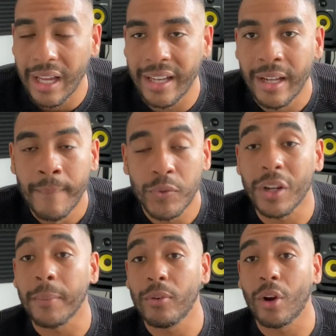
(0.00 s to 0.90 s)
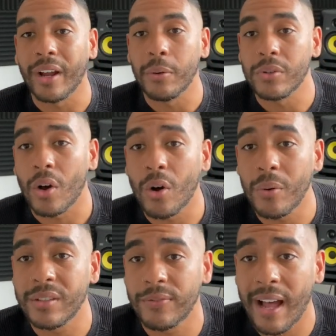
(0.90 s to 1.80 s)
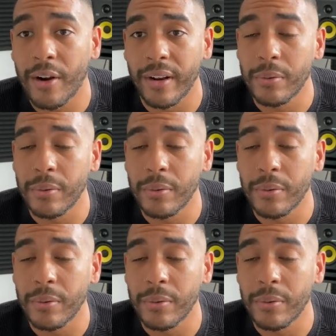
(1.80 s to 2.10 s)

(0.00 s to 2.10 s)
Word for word: And don't get me wrong, it was always flattering.